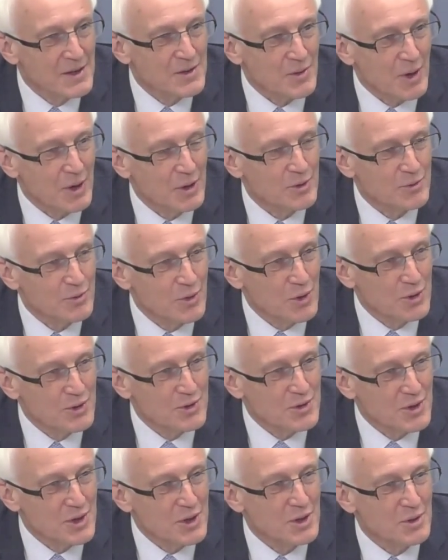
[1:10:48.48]
So I look forward to
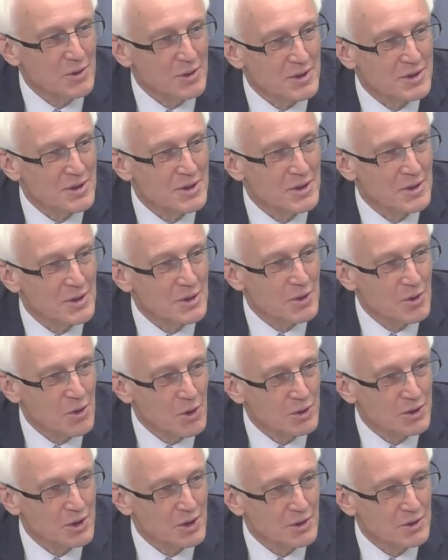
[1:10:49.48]
seeing you at
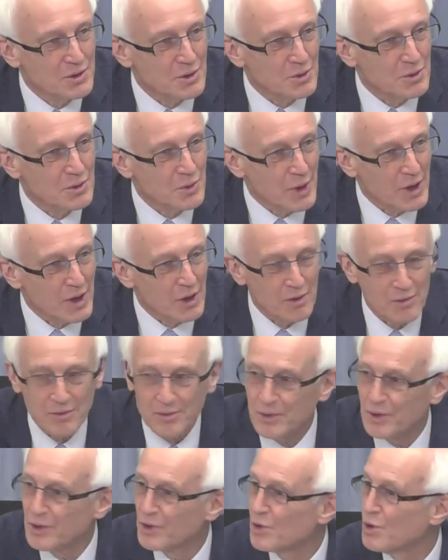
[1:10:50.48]

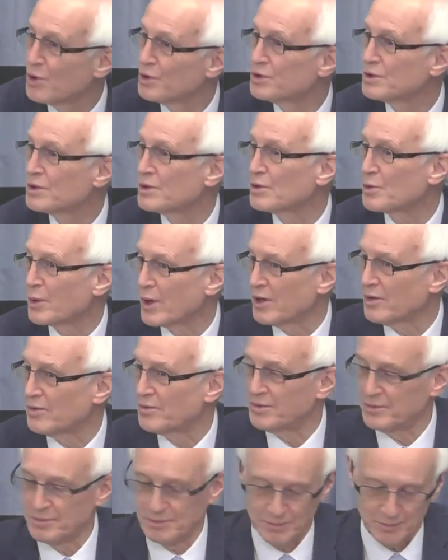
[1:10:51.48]
11:45. 11:45.